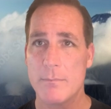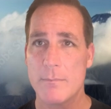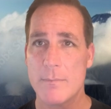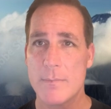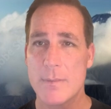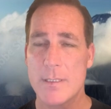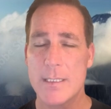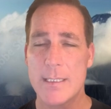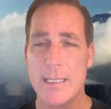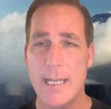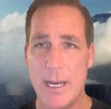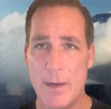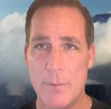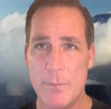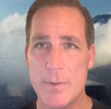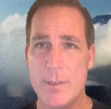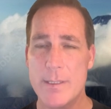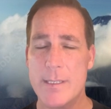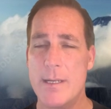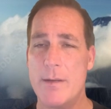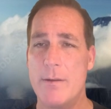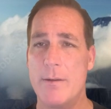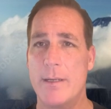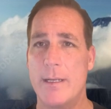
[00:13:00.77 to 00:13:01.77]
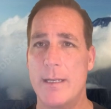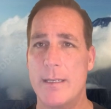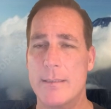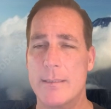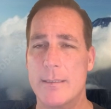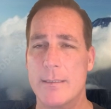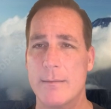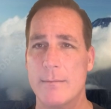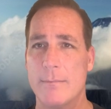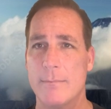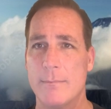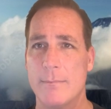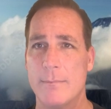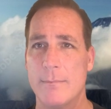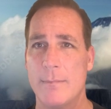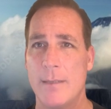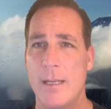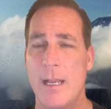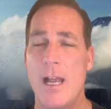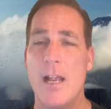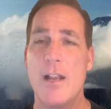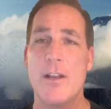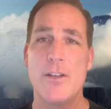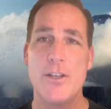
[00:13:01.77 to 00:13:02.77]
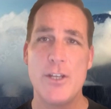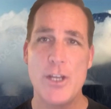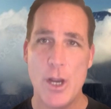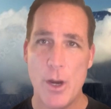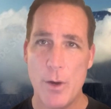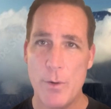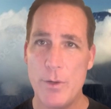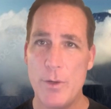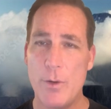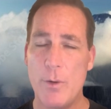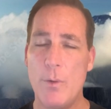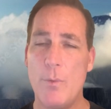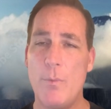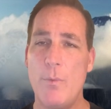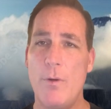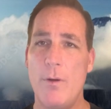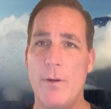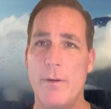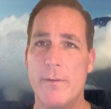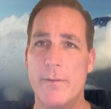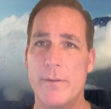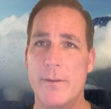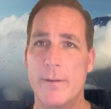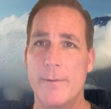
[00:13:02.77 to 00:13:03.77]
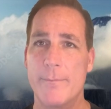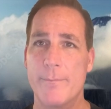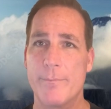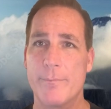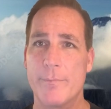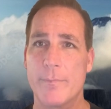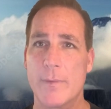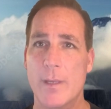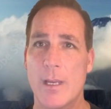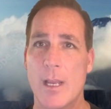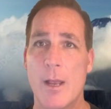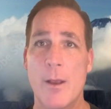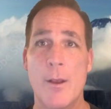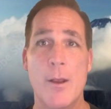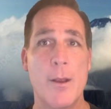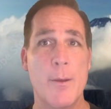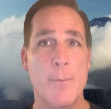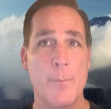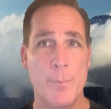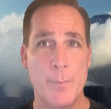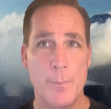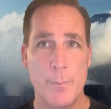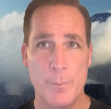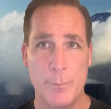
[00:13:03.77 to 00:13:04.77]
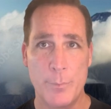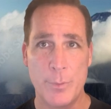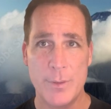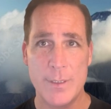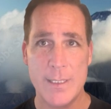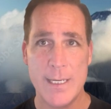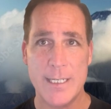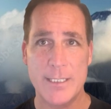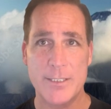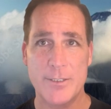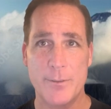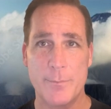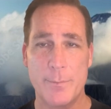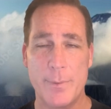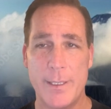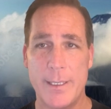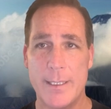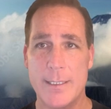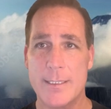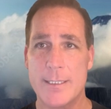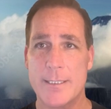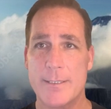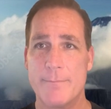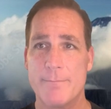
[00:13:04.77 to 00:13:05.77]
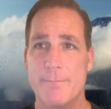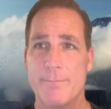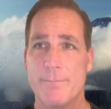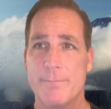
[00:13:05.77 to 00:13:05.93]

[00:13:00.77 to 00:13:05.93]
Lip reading: Stay resilient. Know your worth. Protect your peace.